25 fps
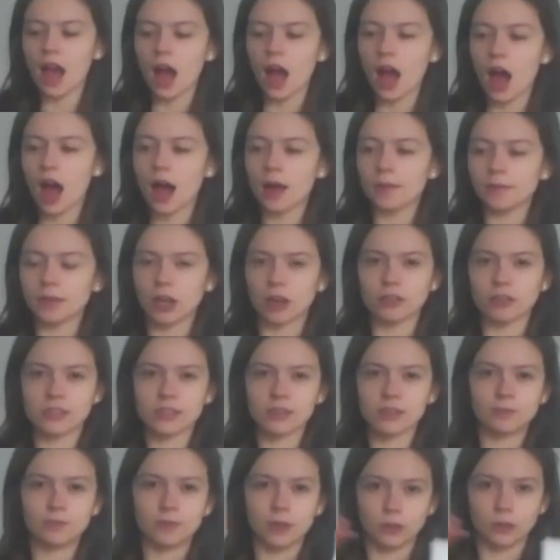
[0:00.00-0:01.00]
I'm going
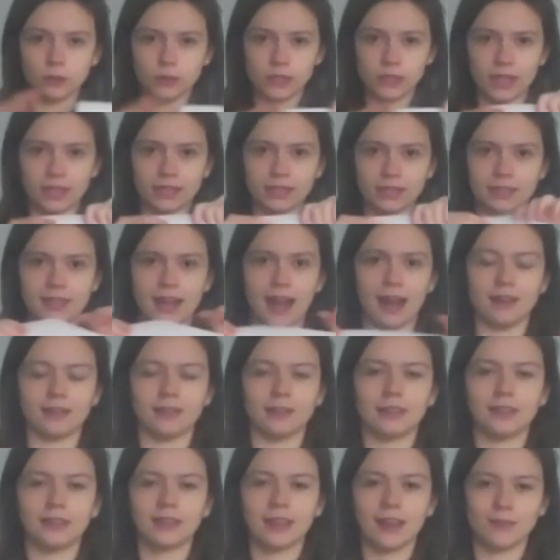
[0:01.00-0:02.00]
to fold it.
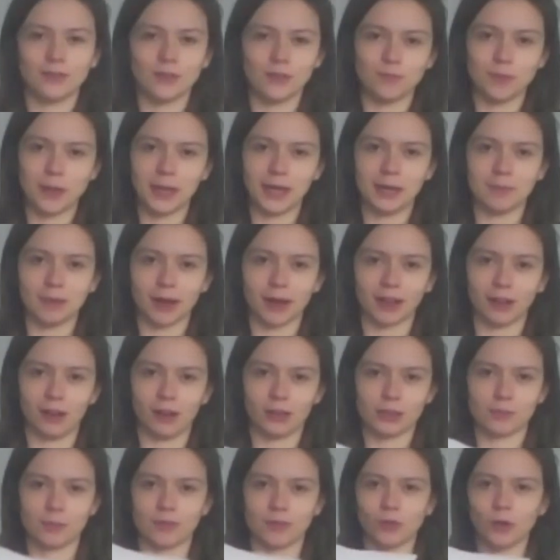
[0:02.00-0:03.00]
Now, if you've been in my
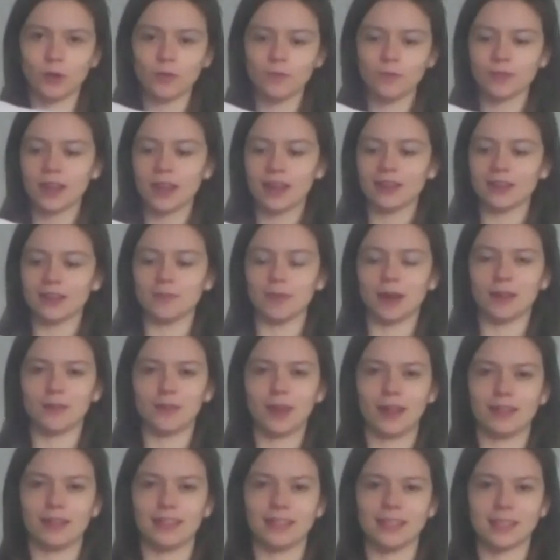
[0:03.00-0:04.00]
class before, you might
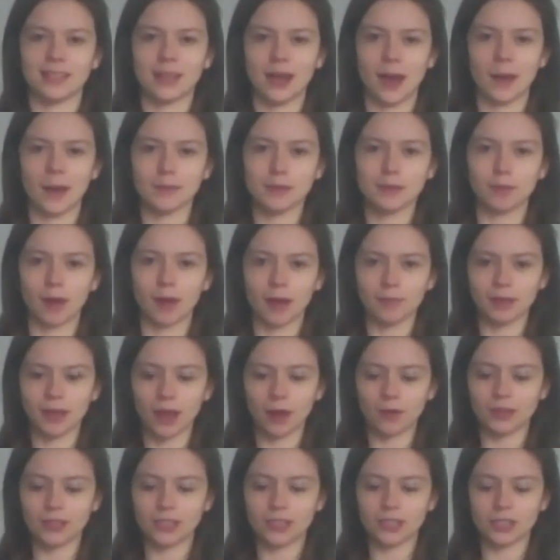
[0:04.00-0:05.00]
have heard these terms, but I'm
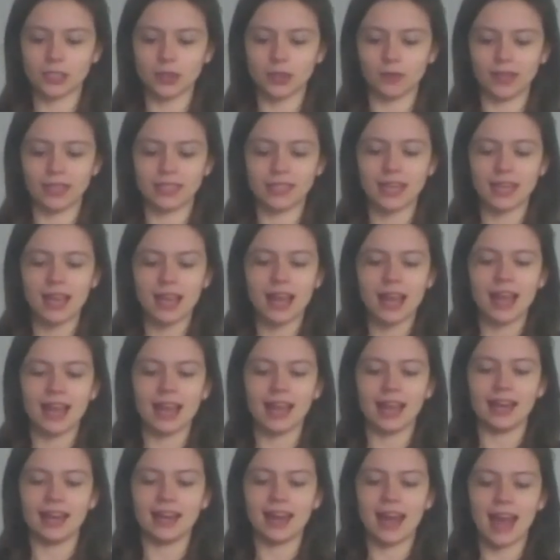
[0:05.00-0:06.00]
going to do it
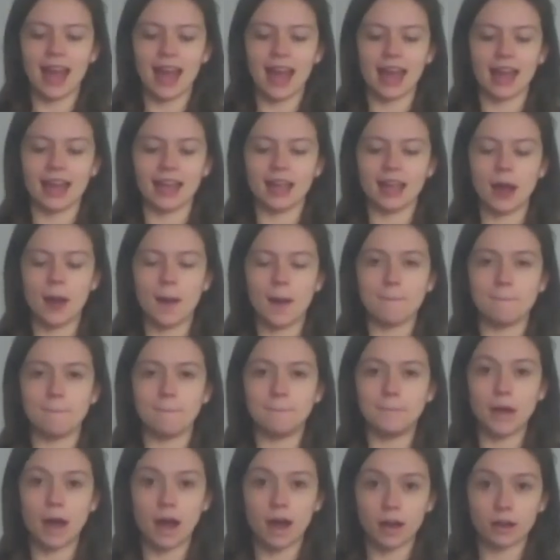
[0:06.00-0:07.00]
in a
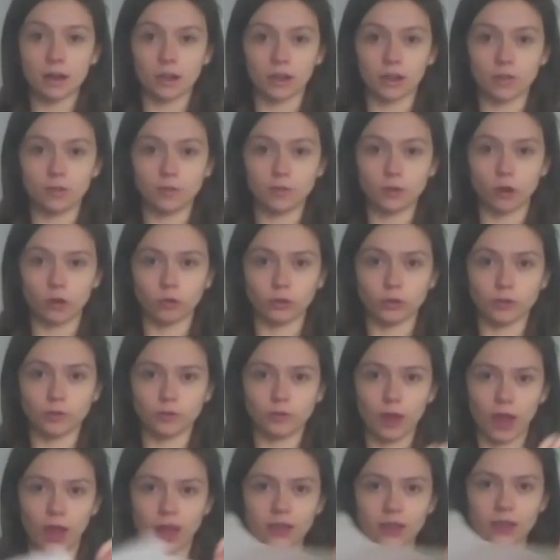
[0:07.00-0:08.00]
burger fold
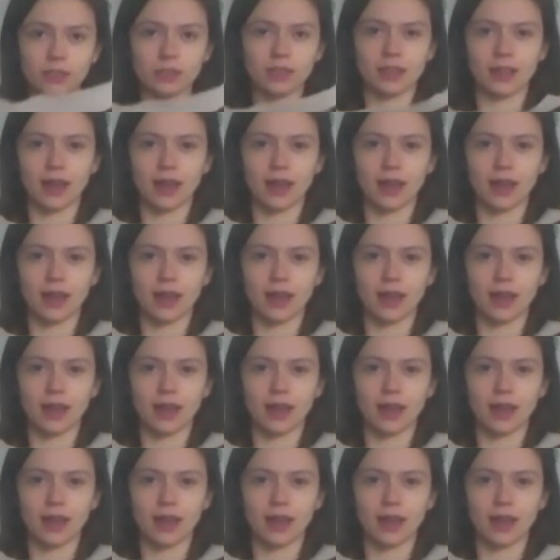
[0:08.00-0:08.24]
first.